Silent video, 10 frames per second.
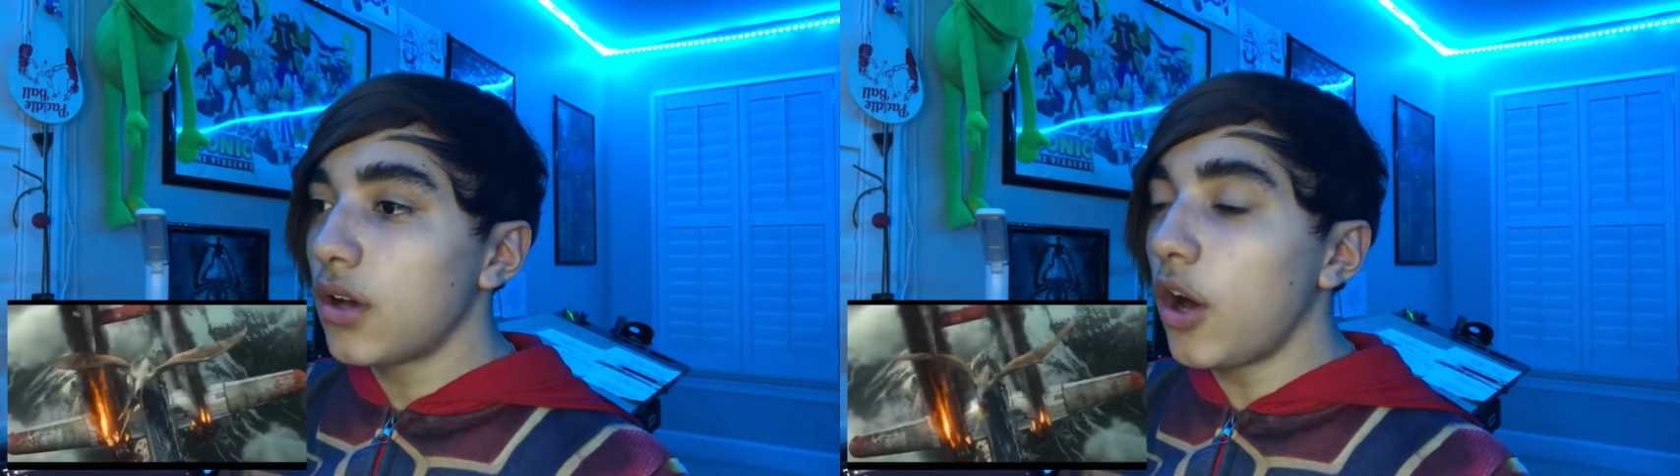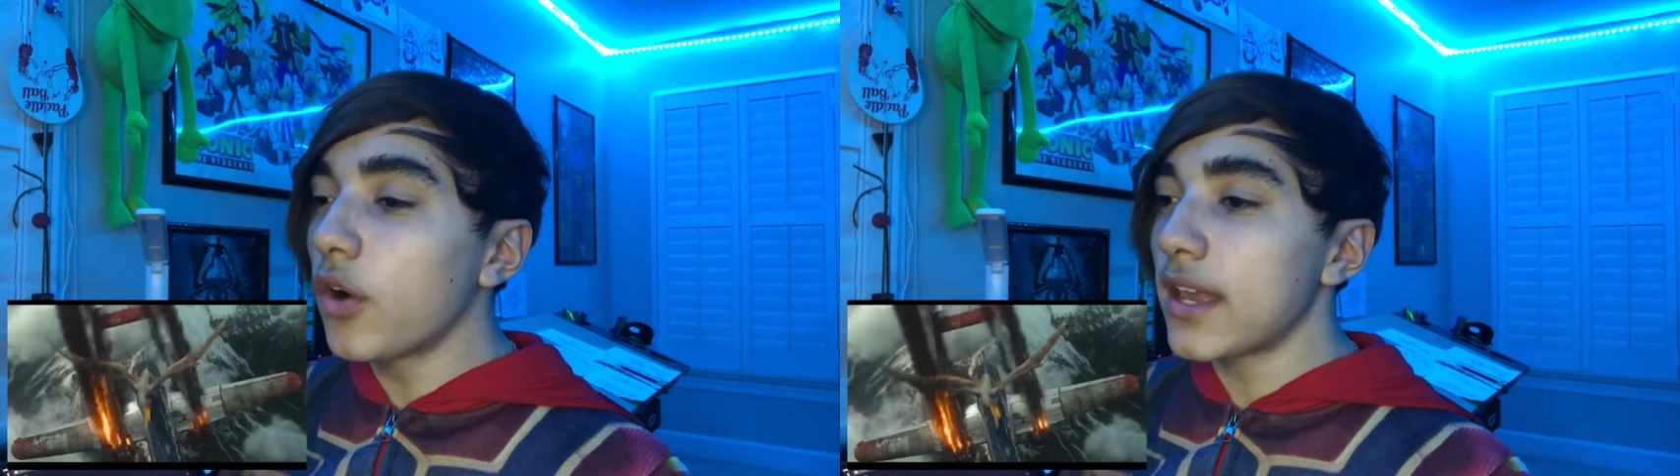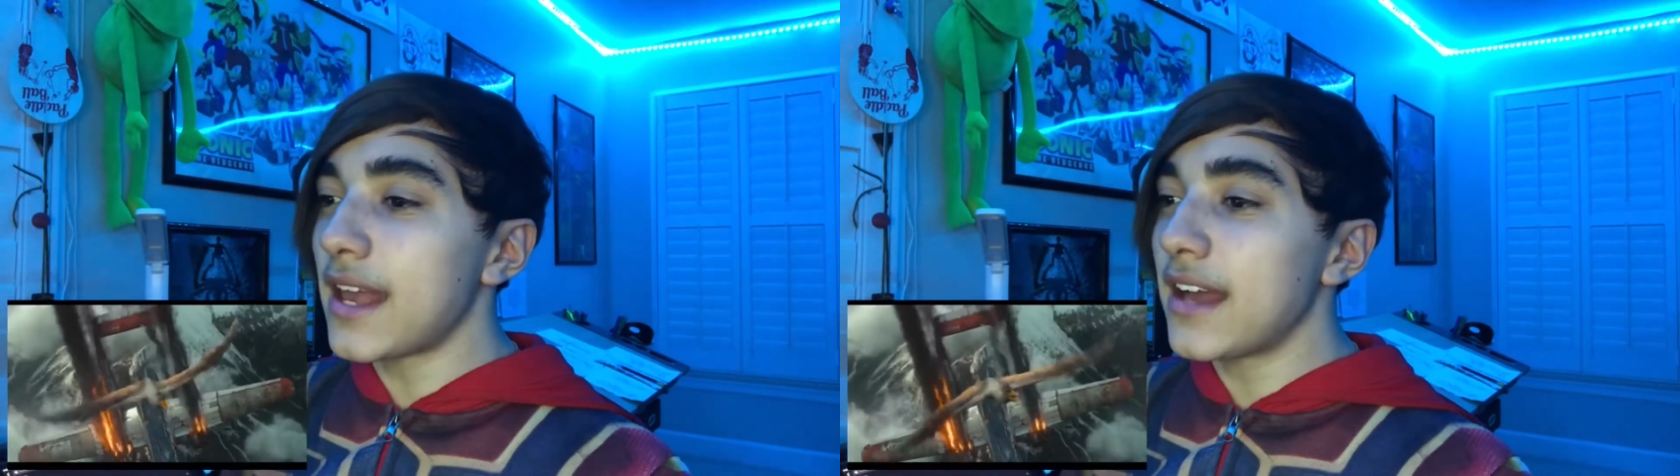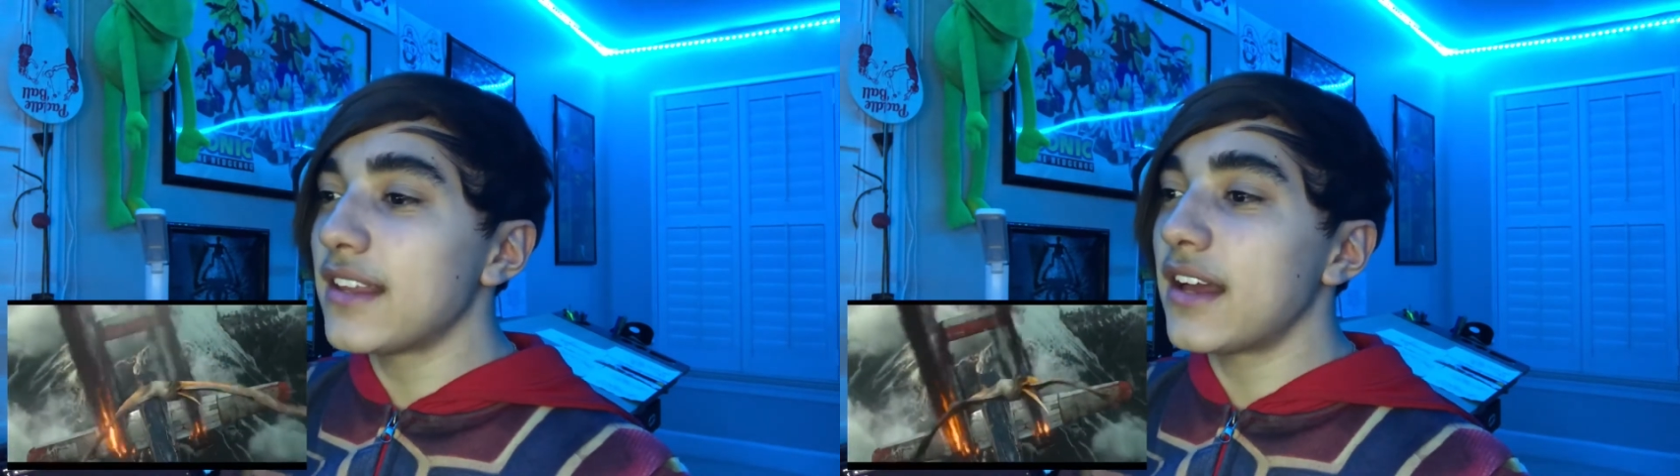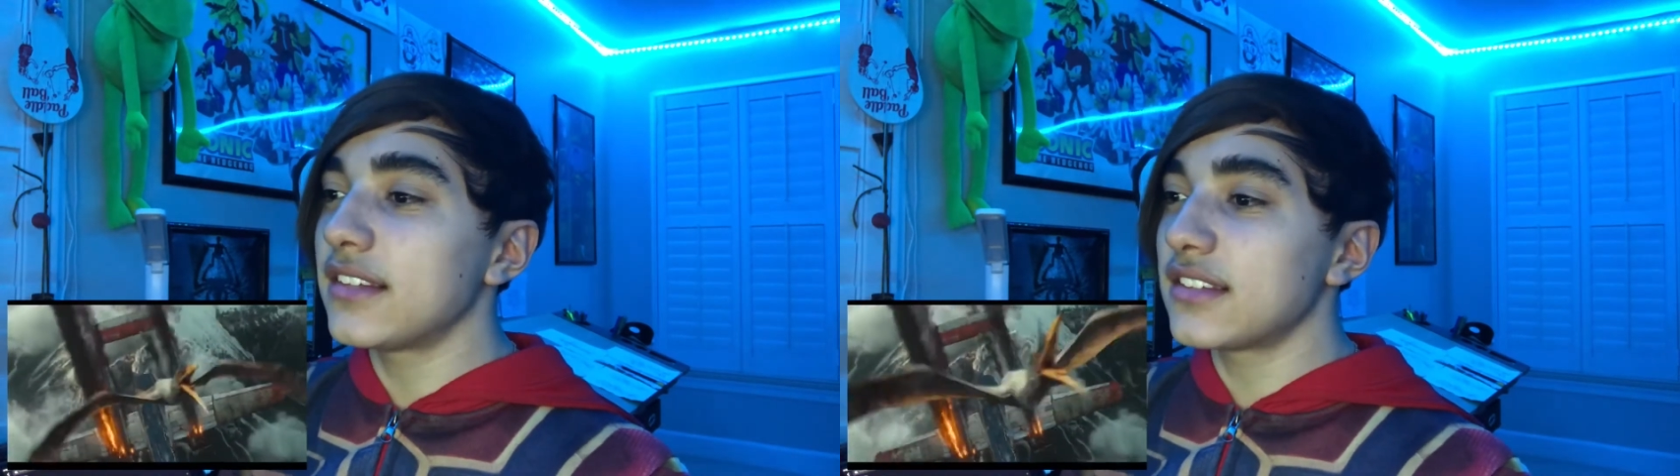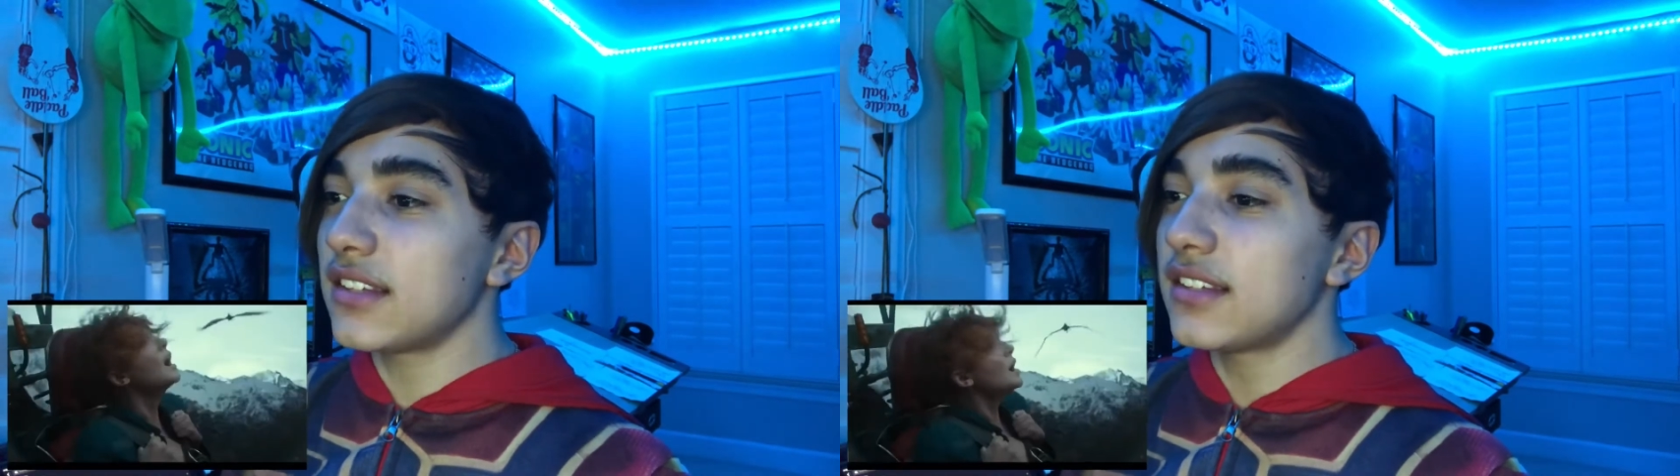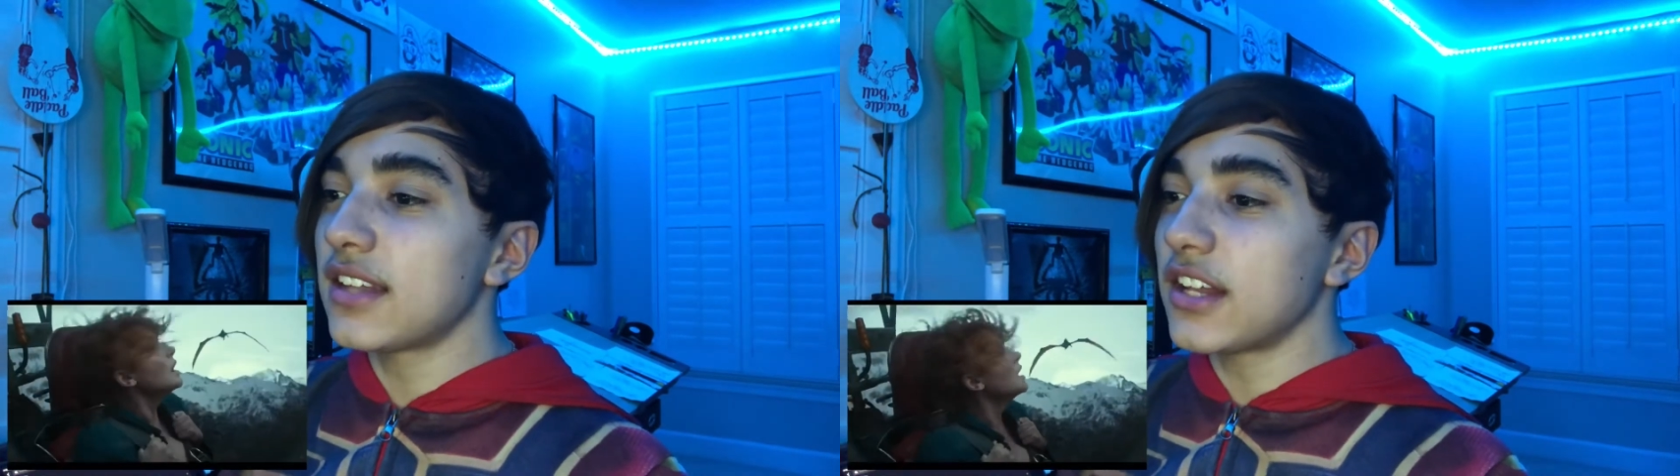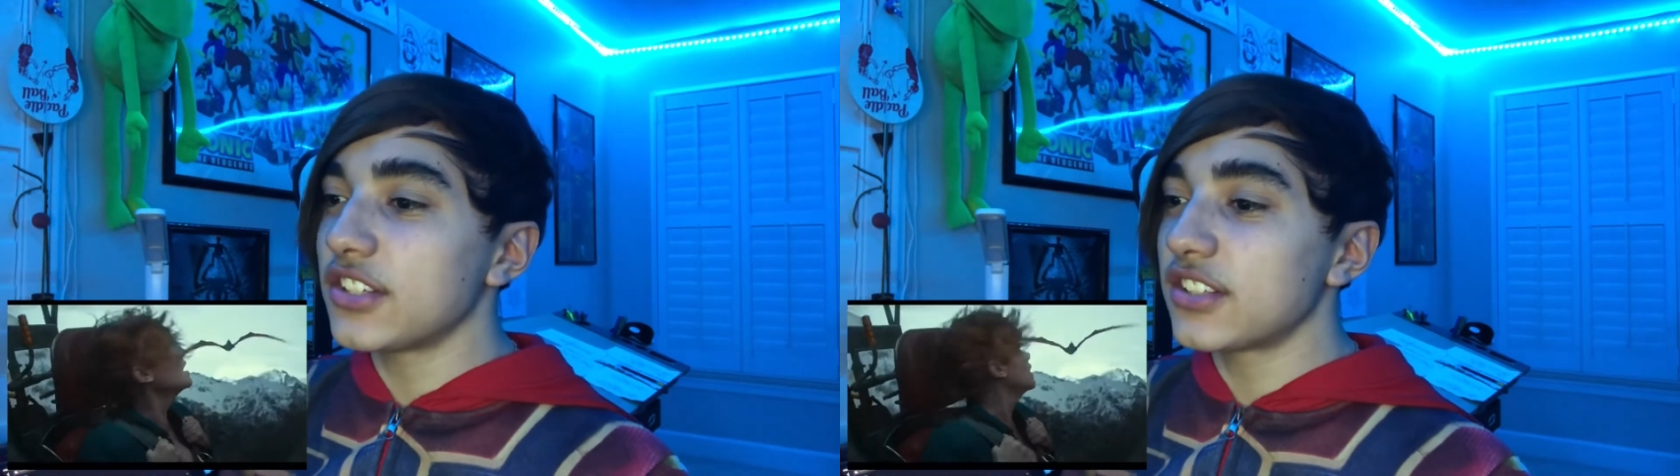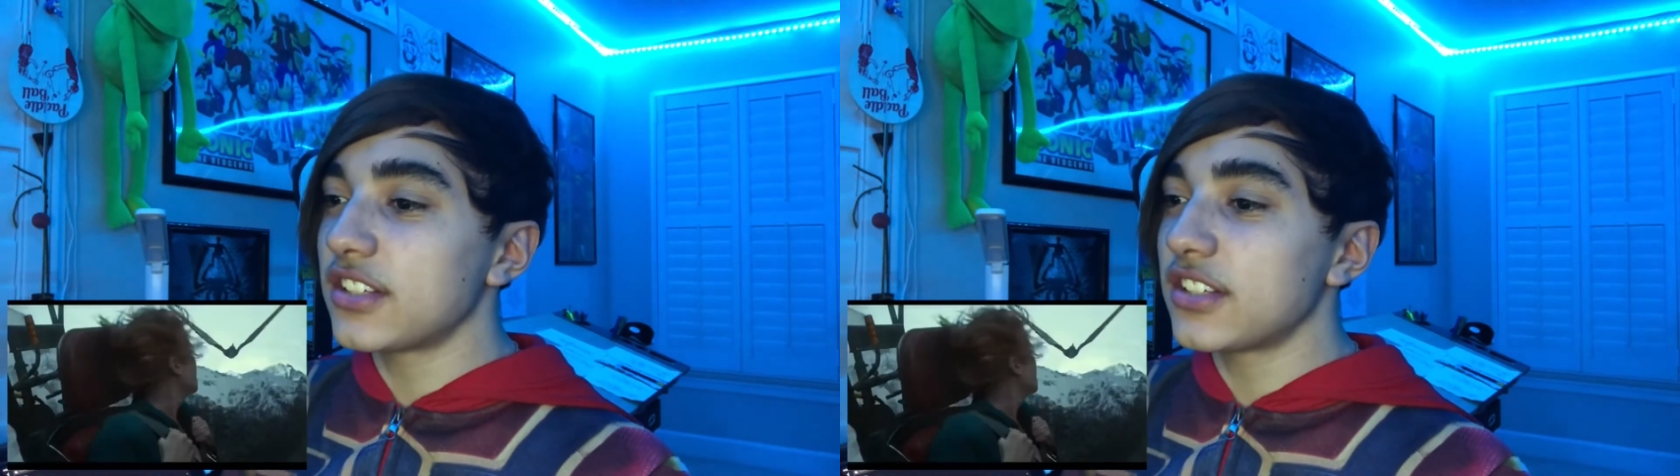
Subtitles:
Okay, yeah, it's not just